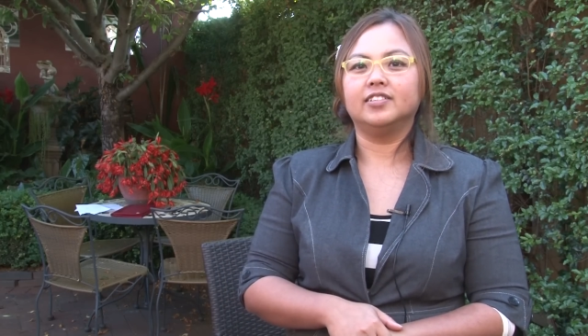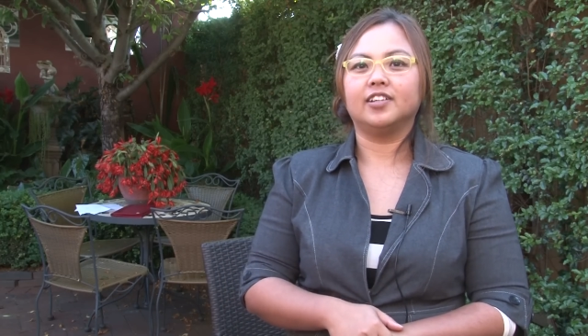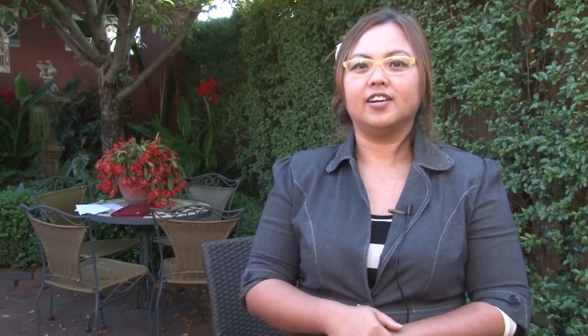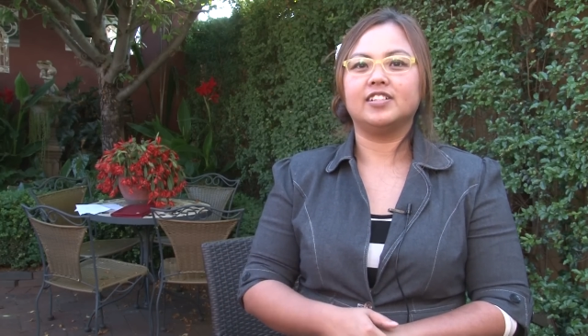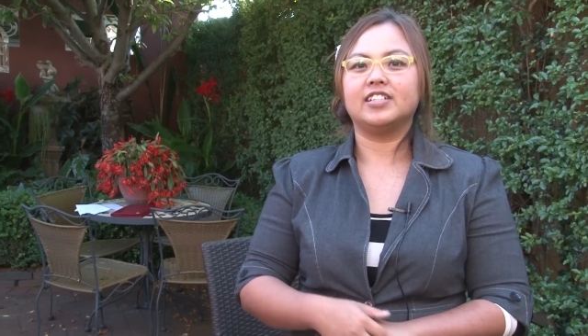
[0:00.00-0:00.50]

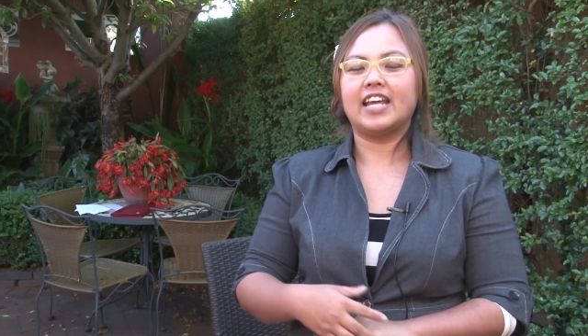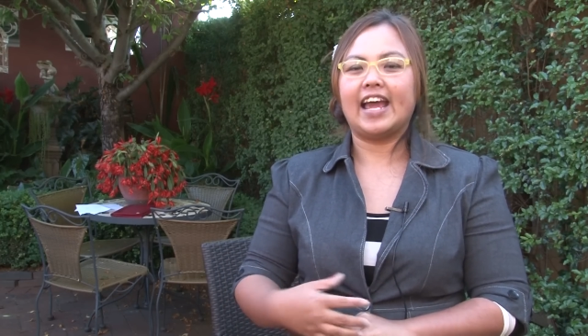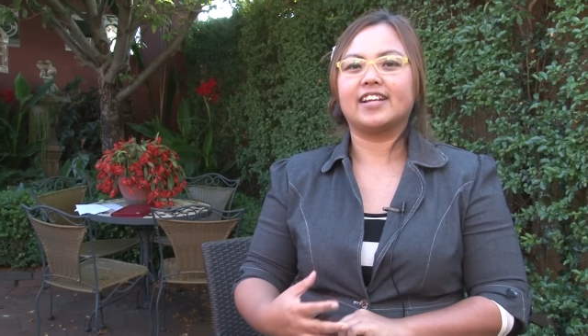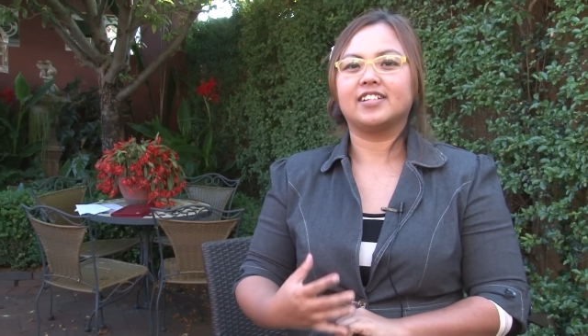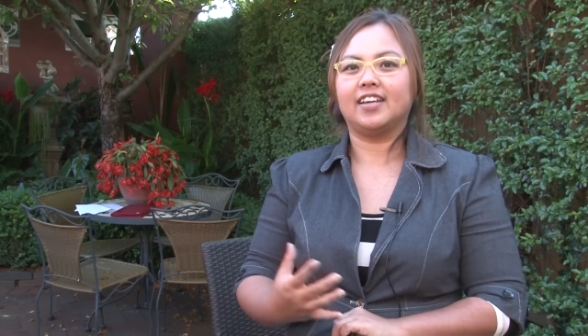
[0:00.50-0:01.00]
So she
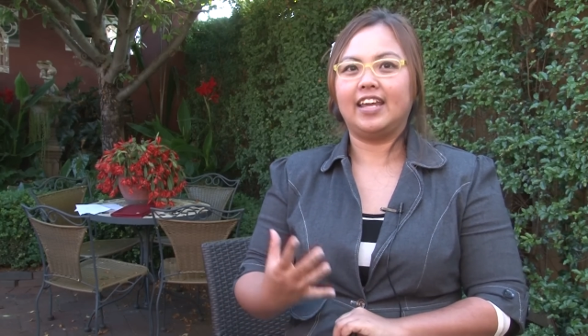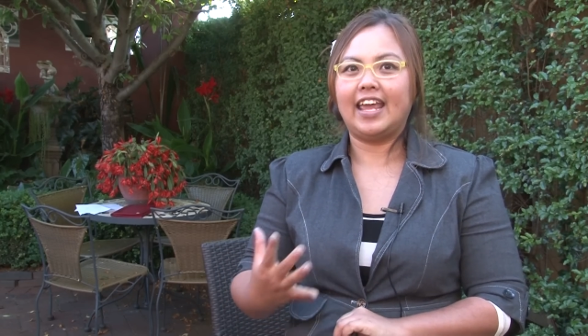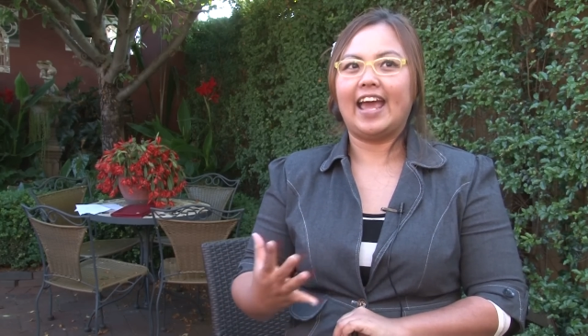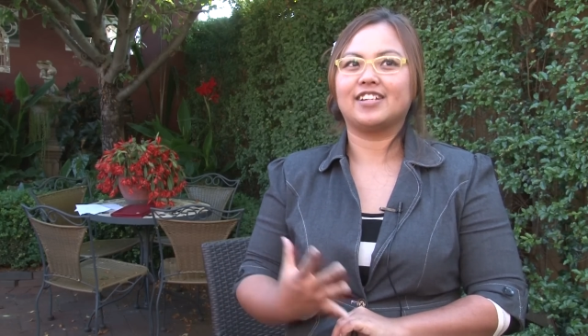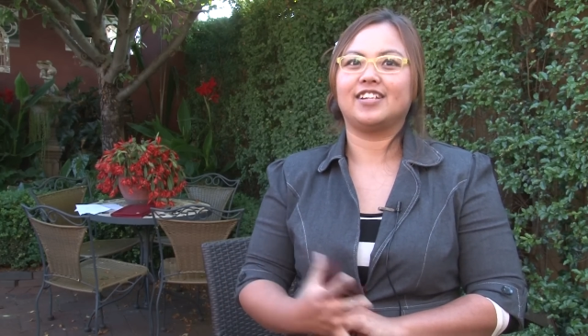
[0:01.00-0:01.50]
actually
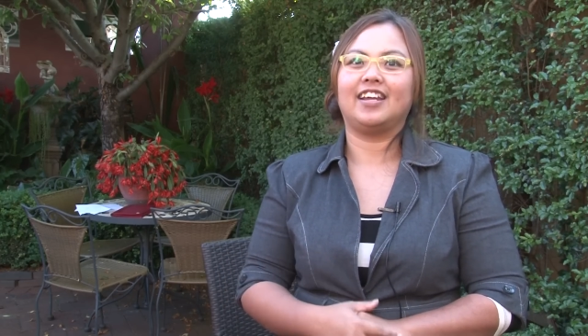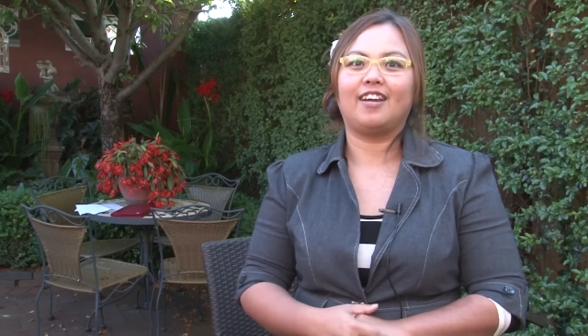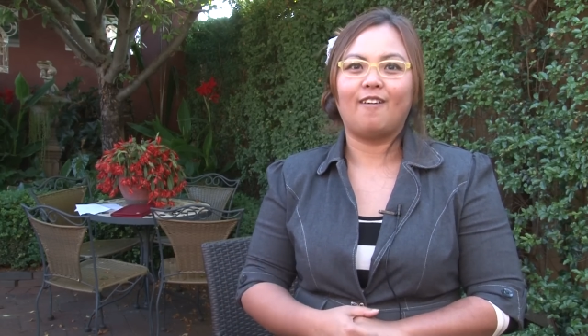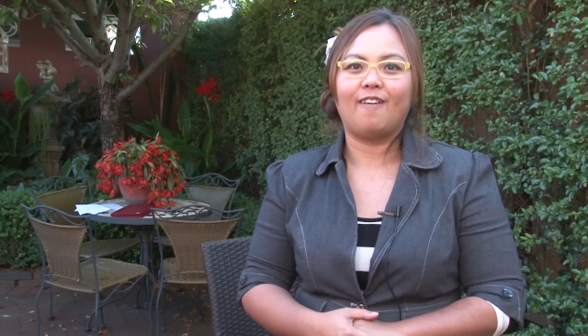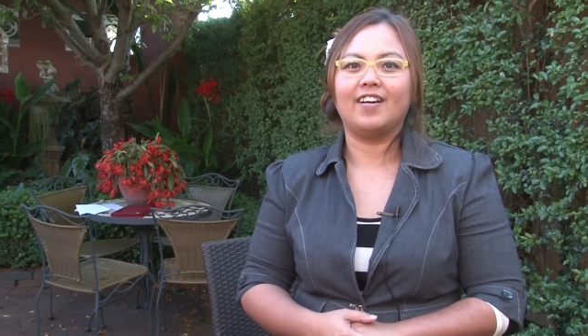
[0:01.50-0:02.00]
he actually
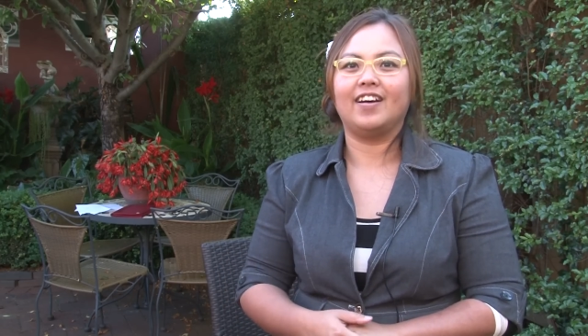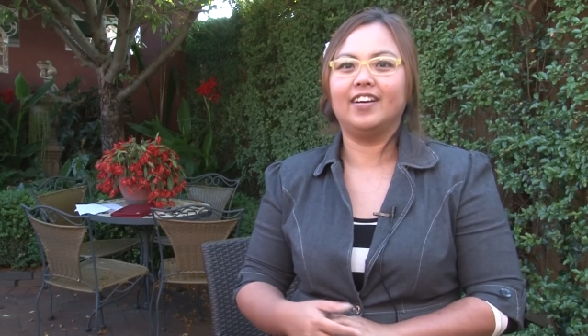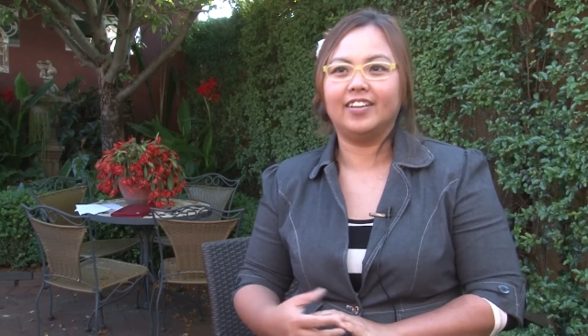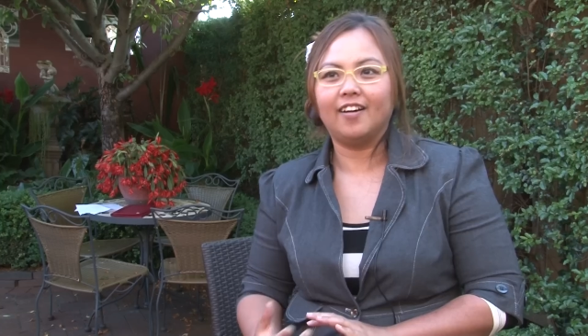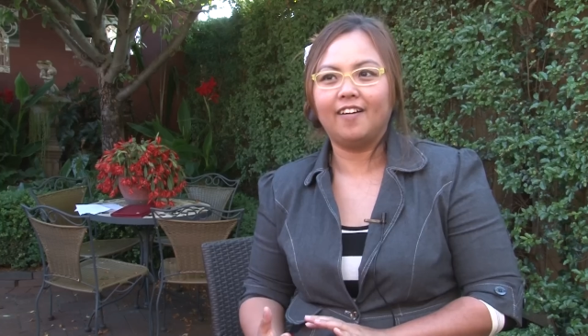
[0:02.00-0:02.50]
call
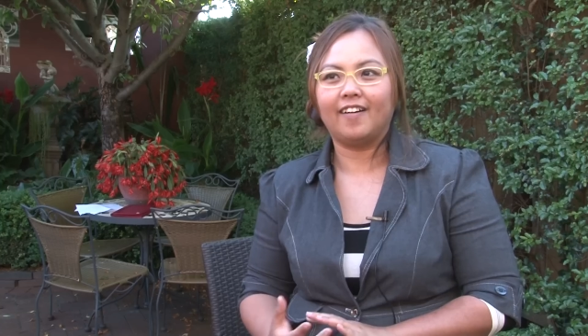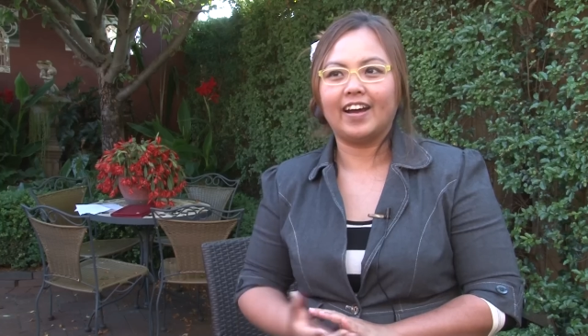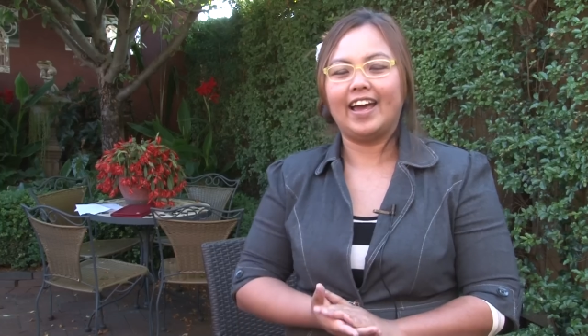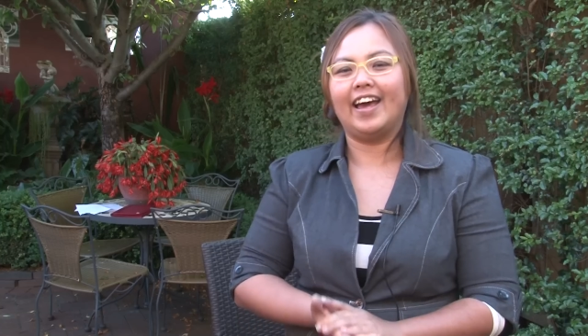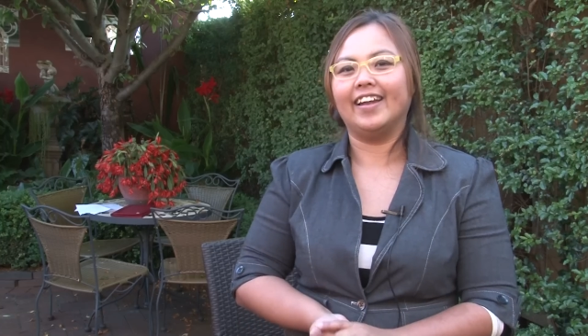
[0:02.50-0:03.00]
her a dog,
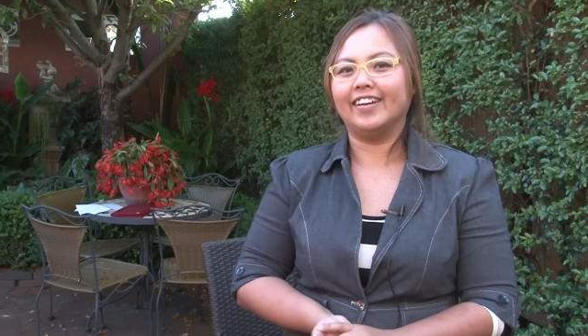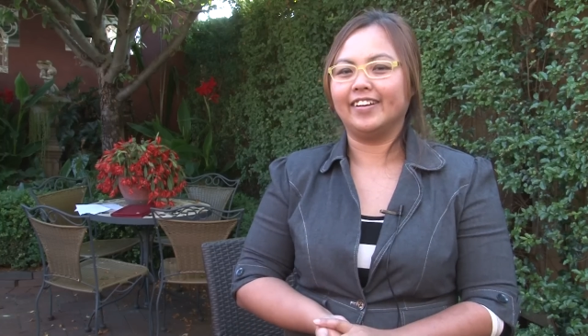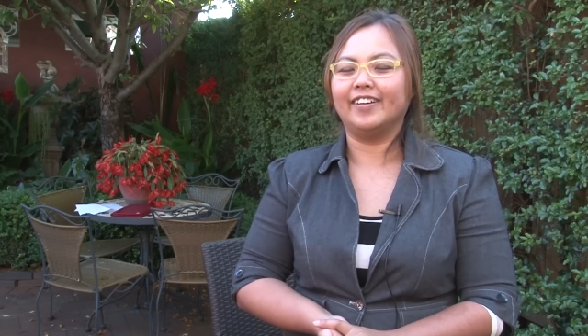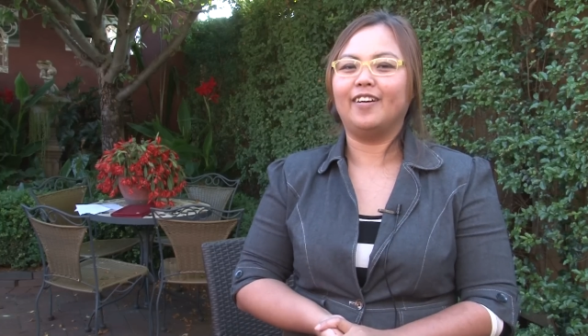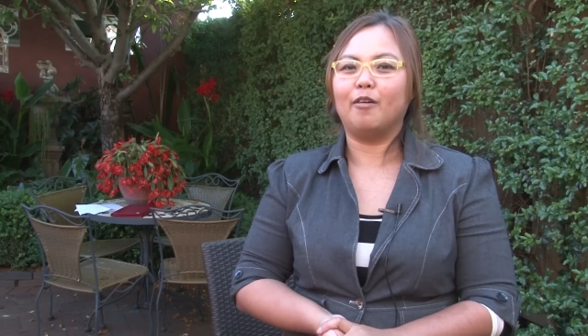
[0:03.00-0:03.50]

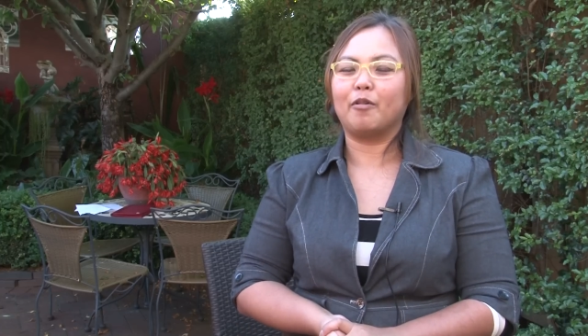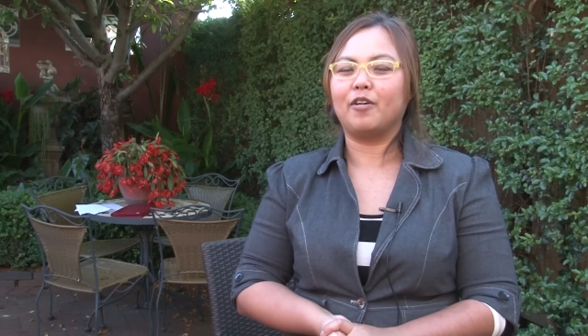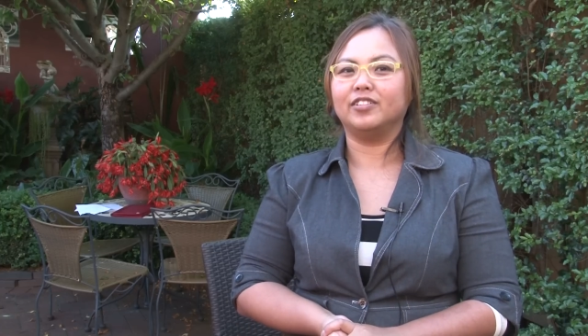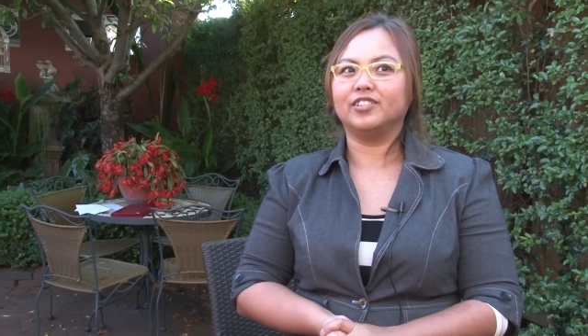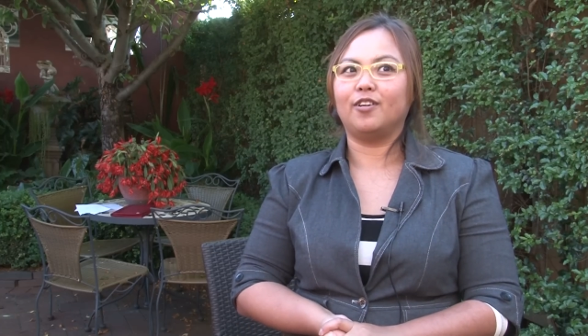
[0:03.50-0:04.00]
and you know, of
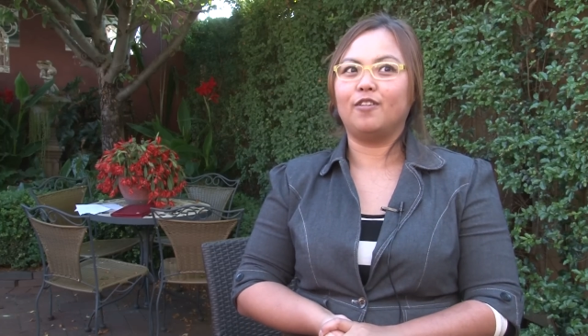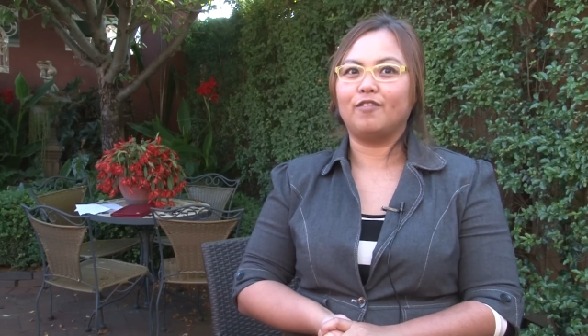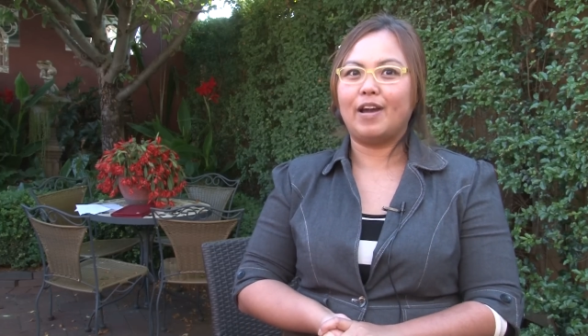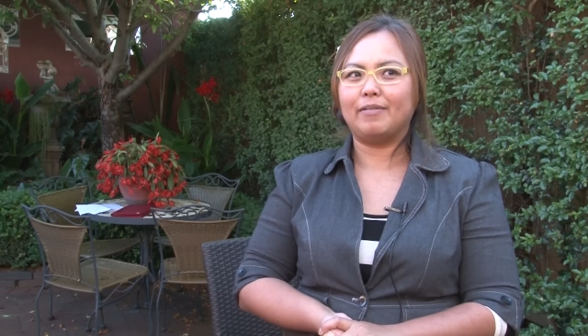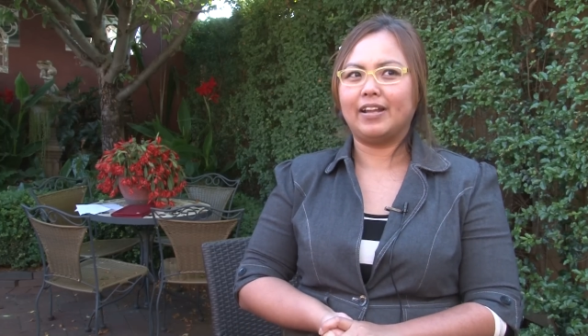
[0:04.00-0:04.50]
course, the whole
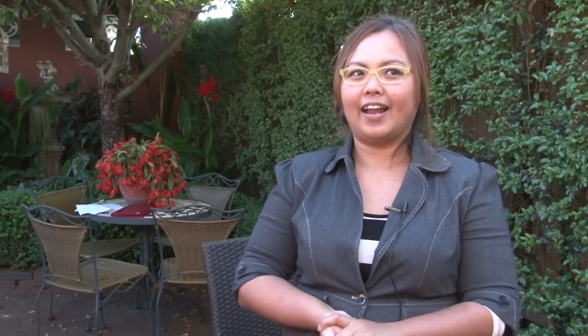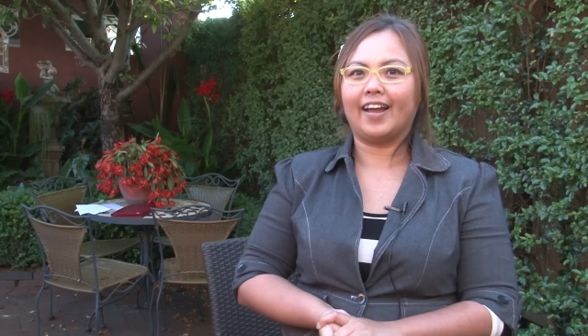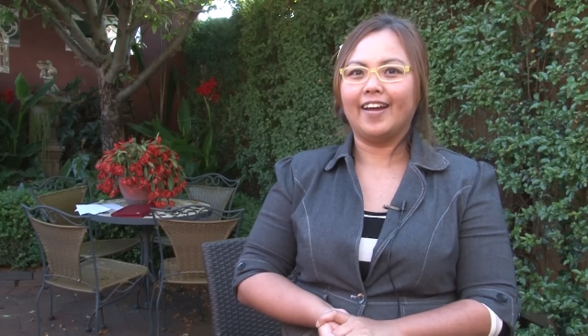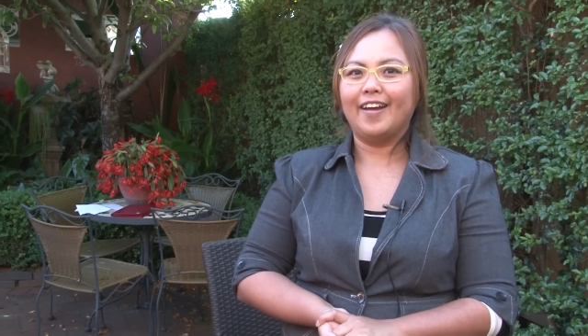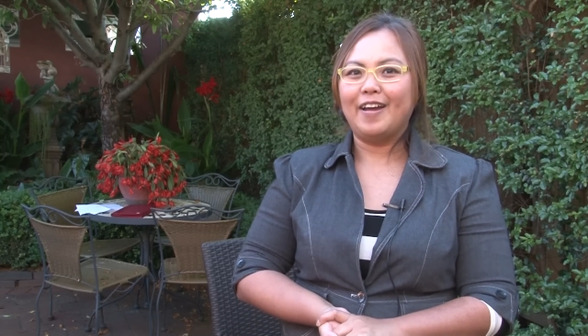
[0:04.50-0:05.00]
family like,